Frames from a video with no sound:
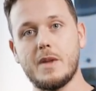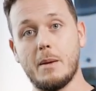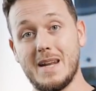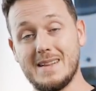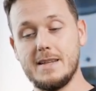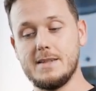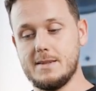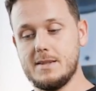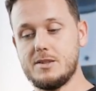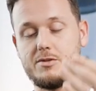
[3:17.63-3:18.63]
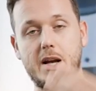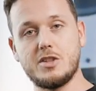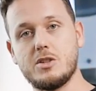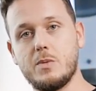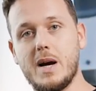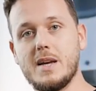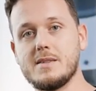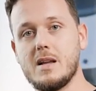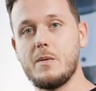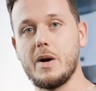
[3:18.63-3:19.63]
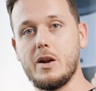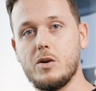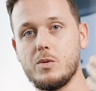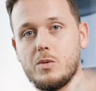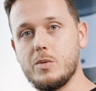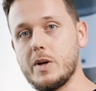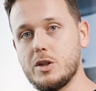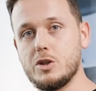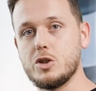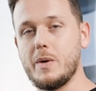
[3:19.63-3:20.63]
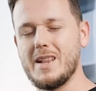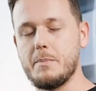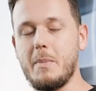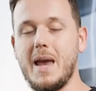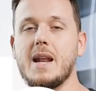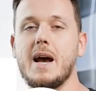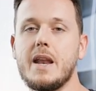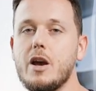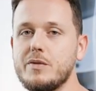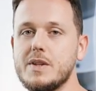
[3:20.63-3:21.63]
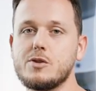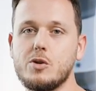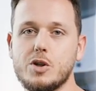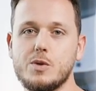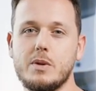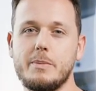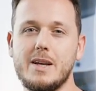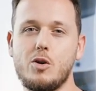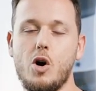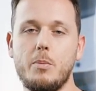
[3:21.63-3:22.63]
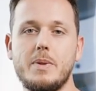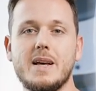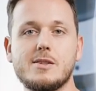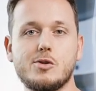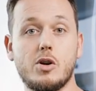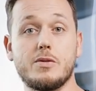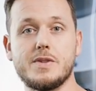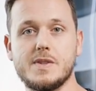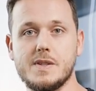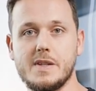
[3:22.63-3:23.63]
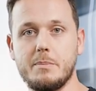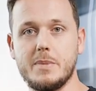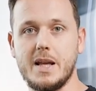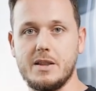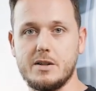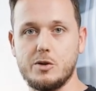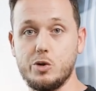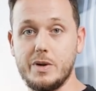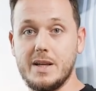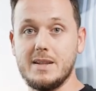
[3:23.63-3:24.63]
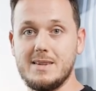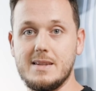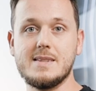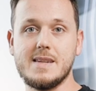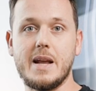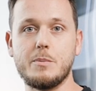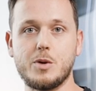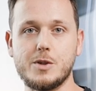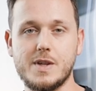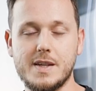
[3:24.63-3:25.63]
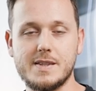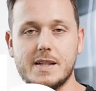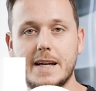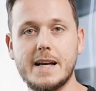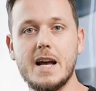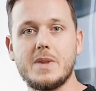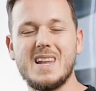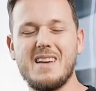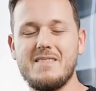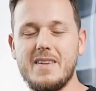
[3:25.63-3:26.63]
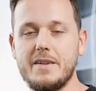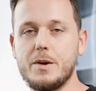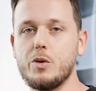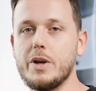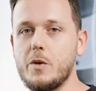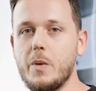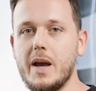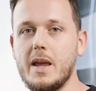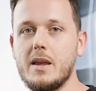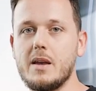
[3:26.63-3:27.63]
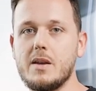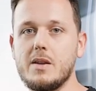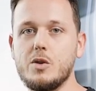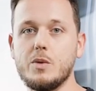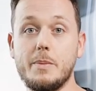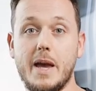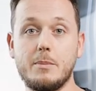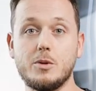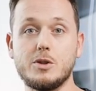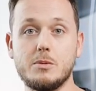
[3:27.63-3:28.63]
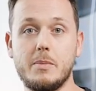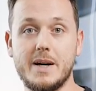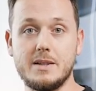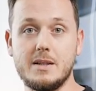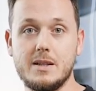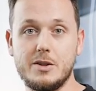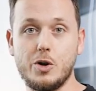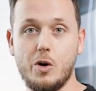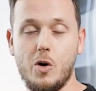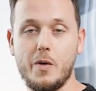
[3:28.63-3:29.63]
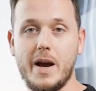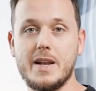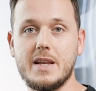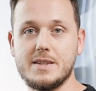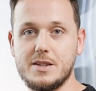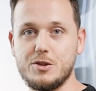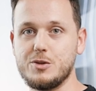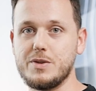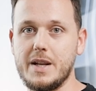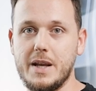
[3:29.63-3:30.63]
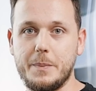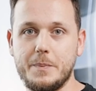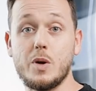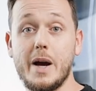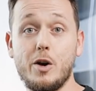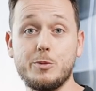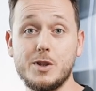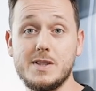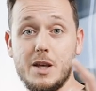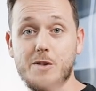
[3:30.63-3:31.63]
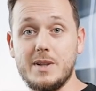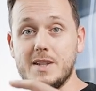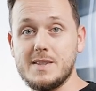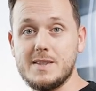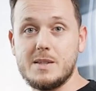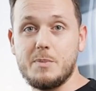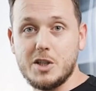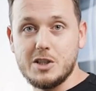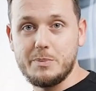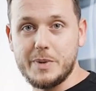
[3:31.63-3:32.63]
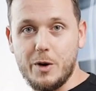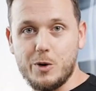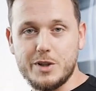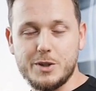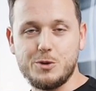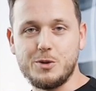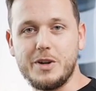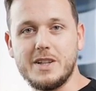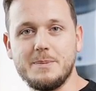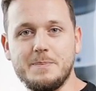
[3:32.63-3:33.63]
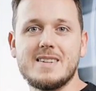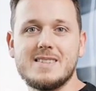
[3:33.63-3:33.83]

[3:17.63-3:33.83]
I mean, at least structure-wise, now I know what to show. And the main idea of this course will be complex surfaces in Blender during design process. Like, in a very quick way, you will be able to model your own ideas into 3D. So I hope to see you in this special pre-order tutorial.